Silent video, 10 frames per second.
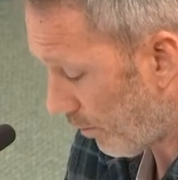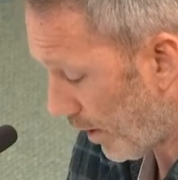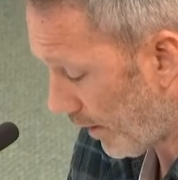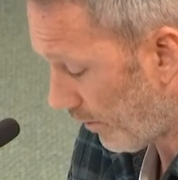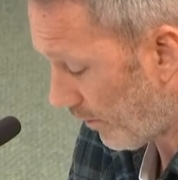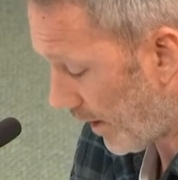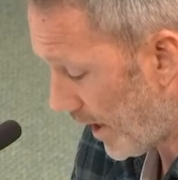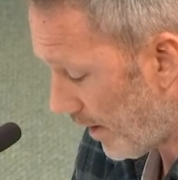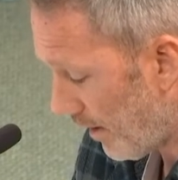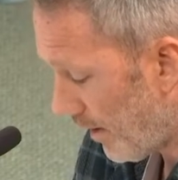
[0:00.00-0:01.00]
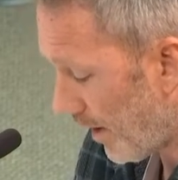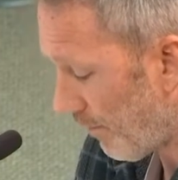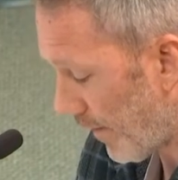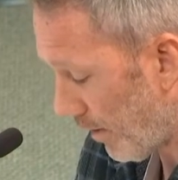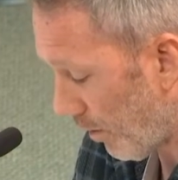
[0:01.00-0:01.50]
as well as state
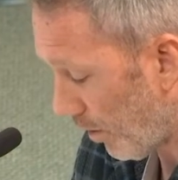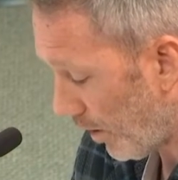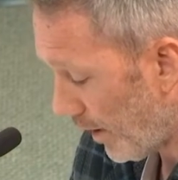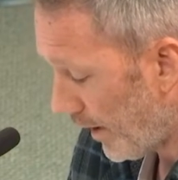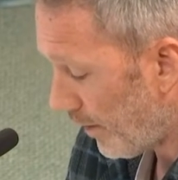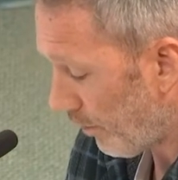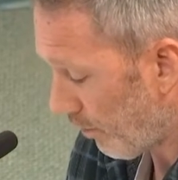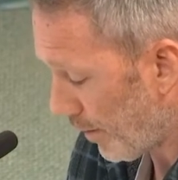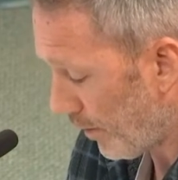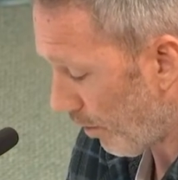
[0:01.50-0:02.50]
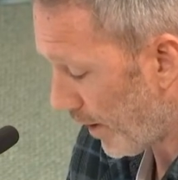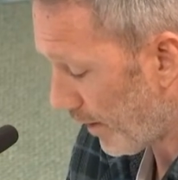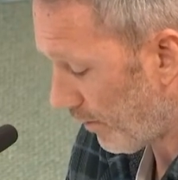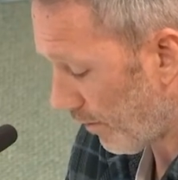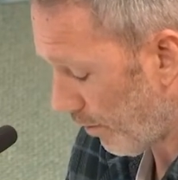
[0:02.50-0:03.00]
and federal discriminatory
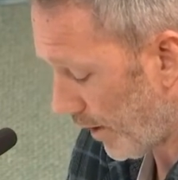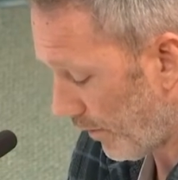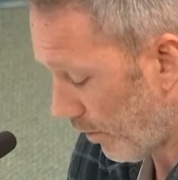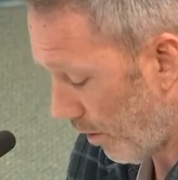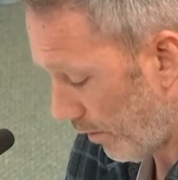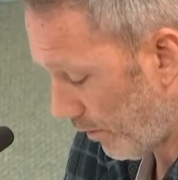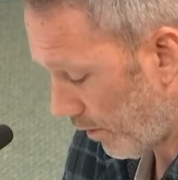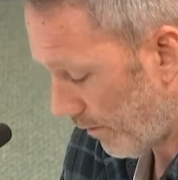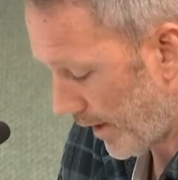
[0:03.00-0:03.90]
and civil rights laws.